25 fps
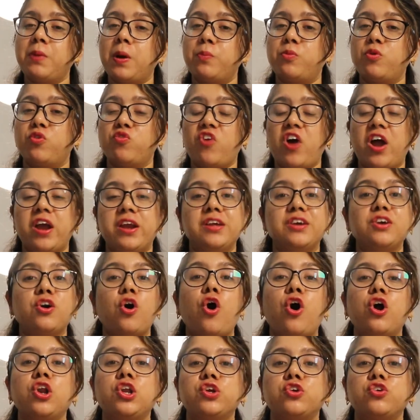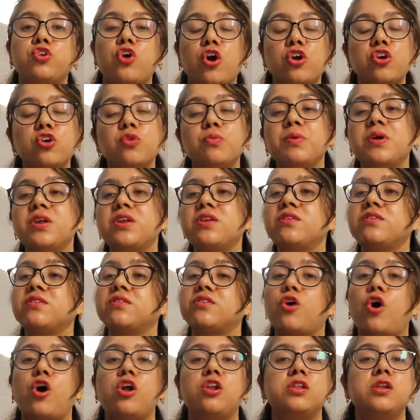by providing all your
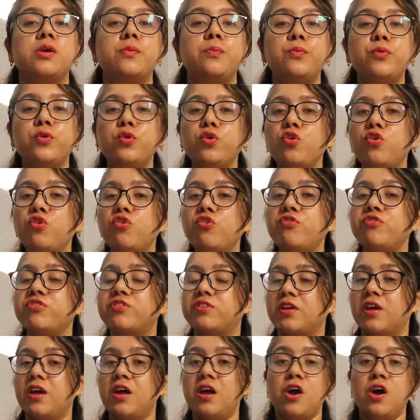documents, all the proofs,